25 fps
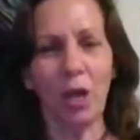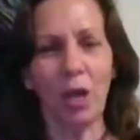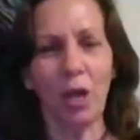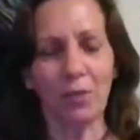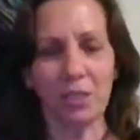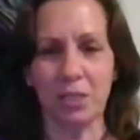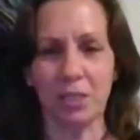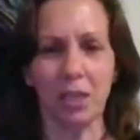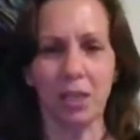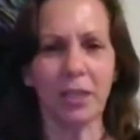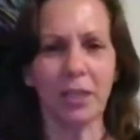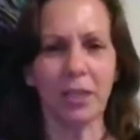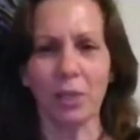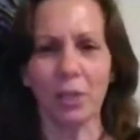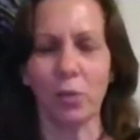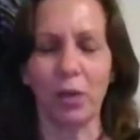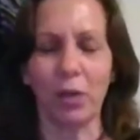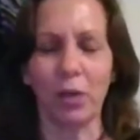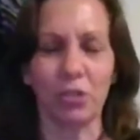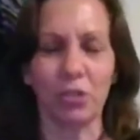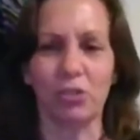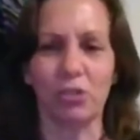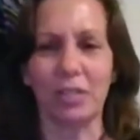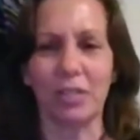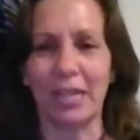have a Sasquatch
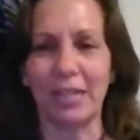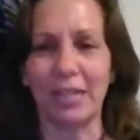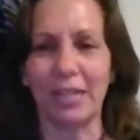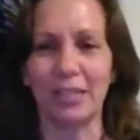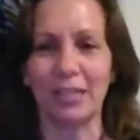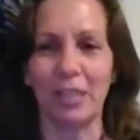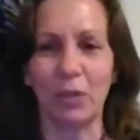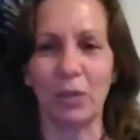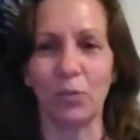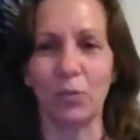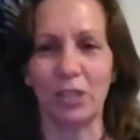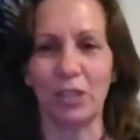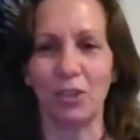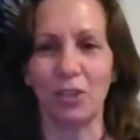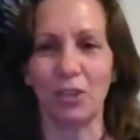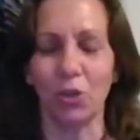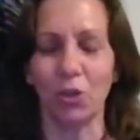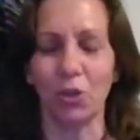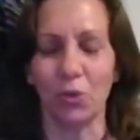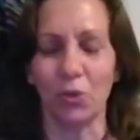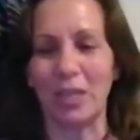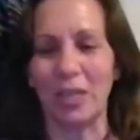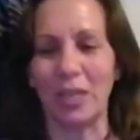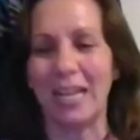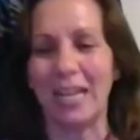standing with
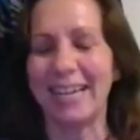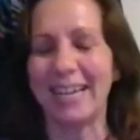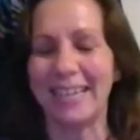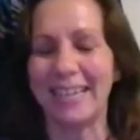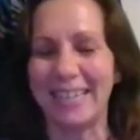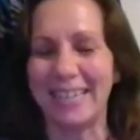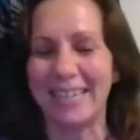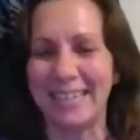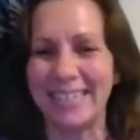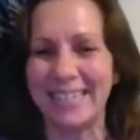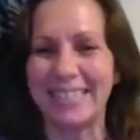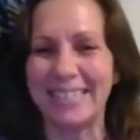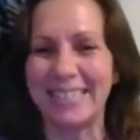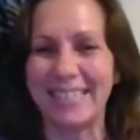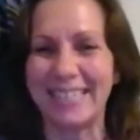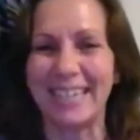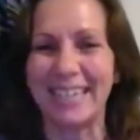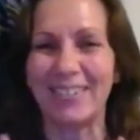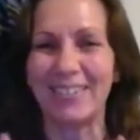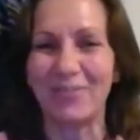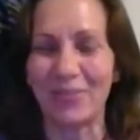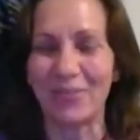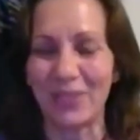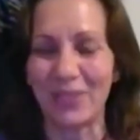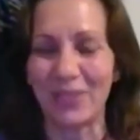you?" And he's like,
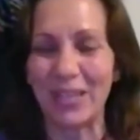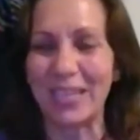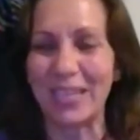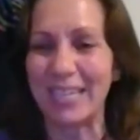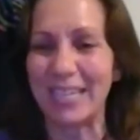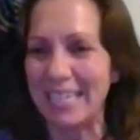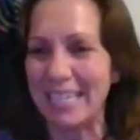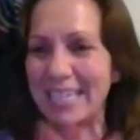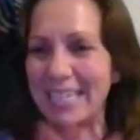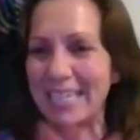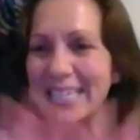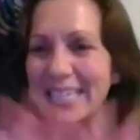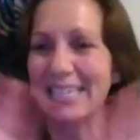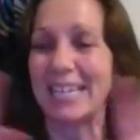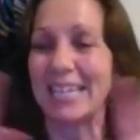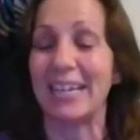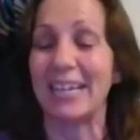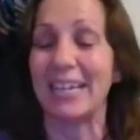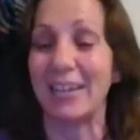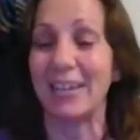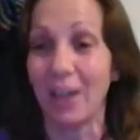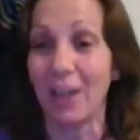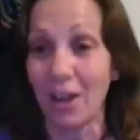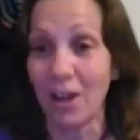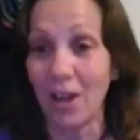"Really?" He's like,
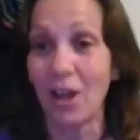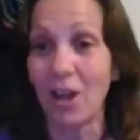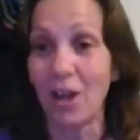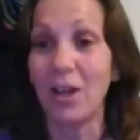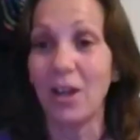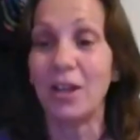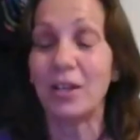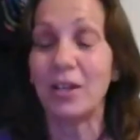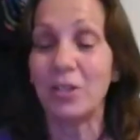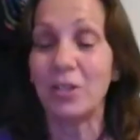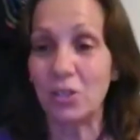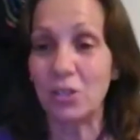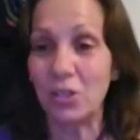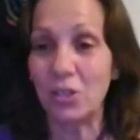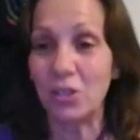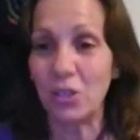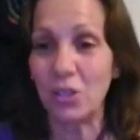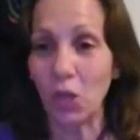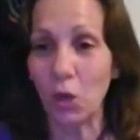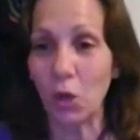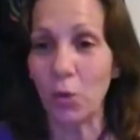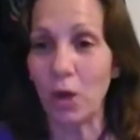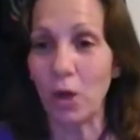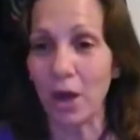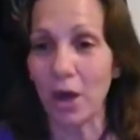
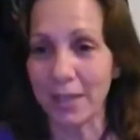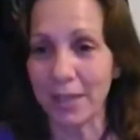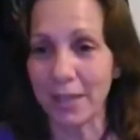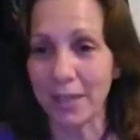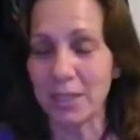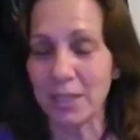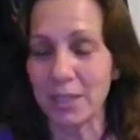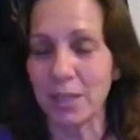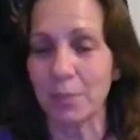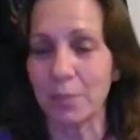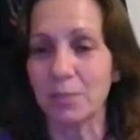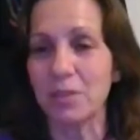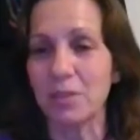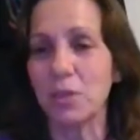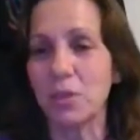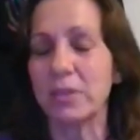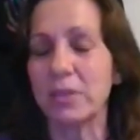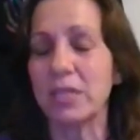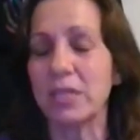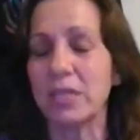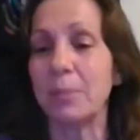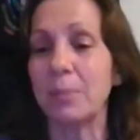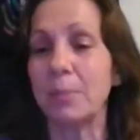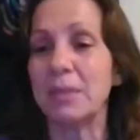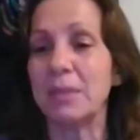so awesome. So his
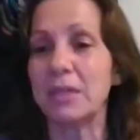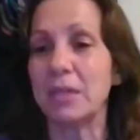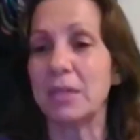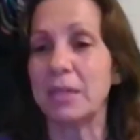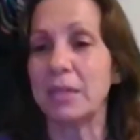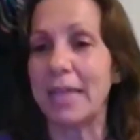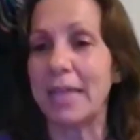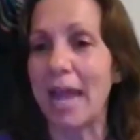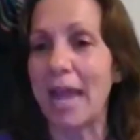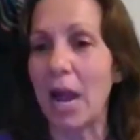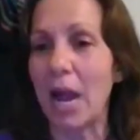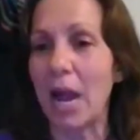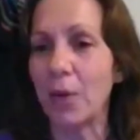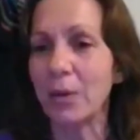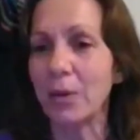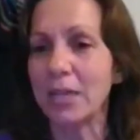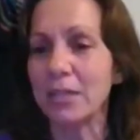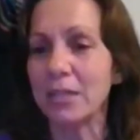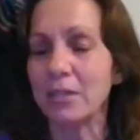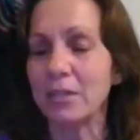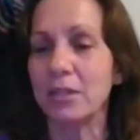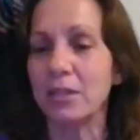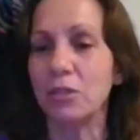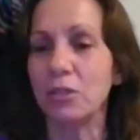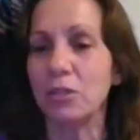name is Garrett,
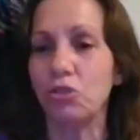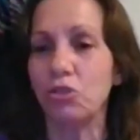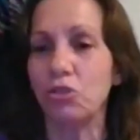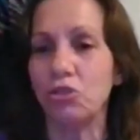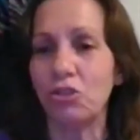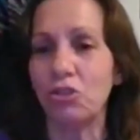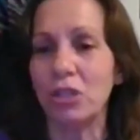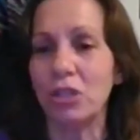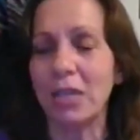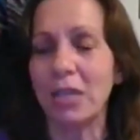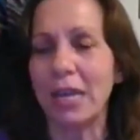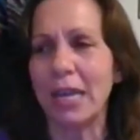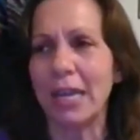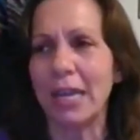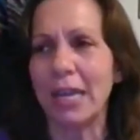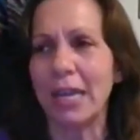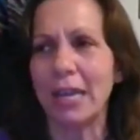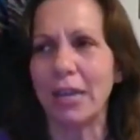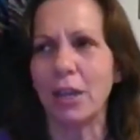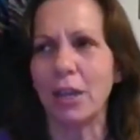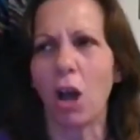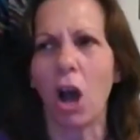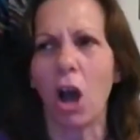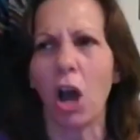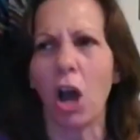G A
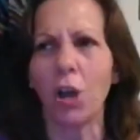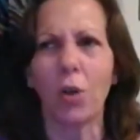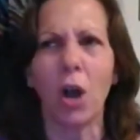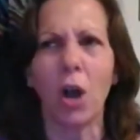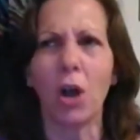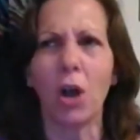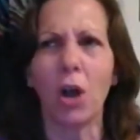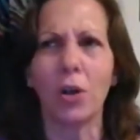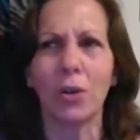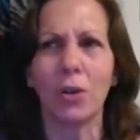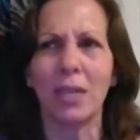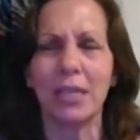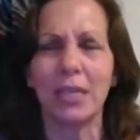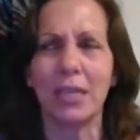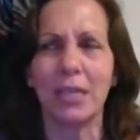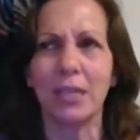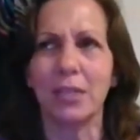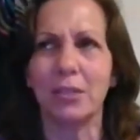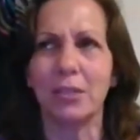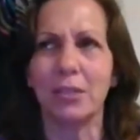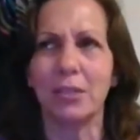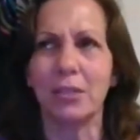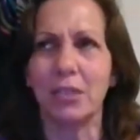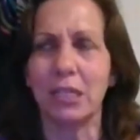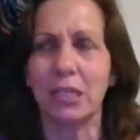R R E
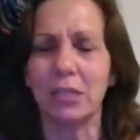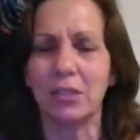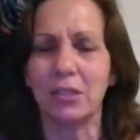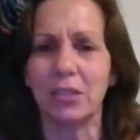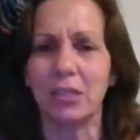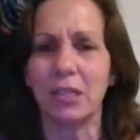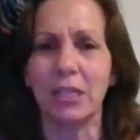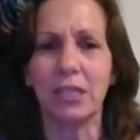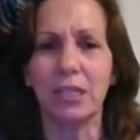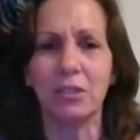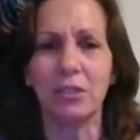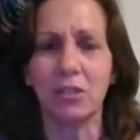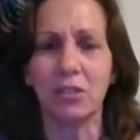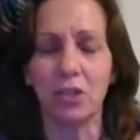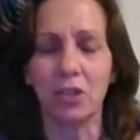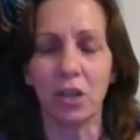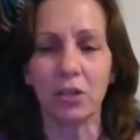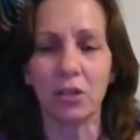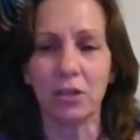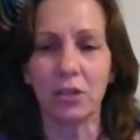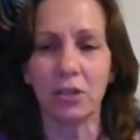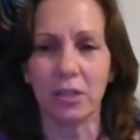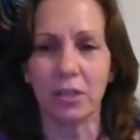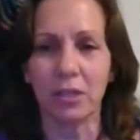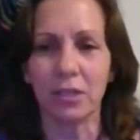T T,
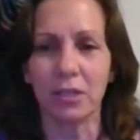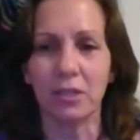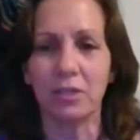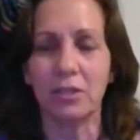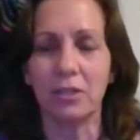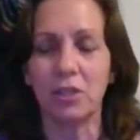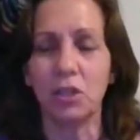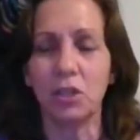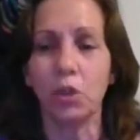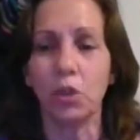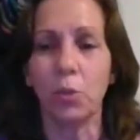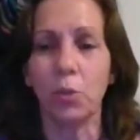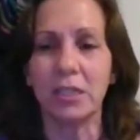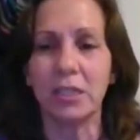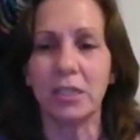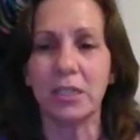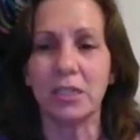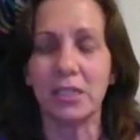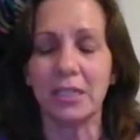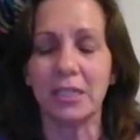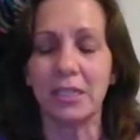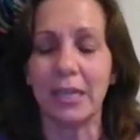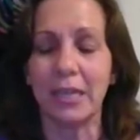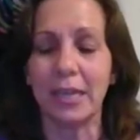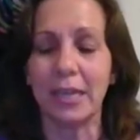Duncan, D U N
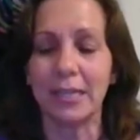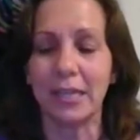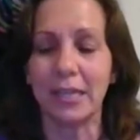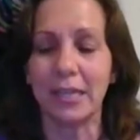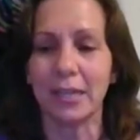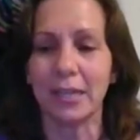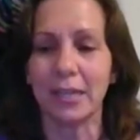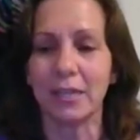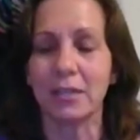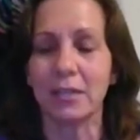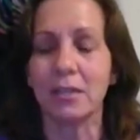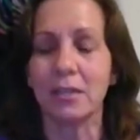C A N.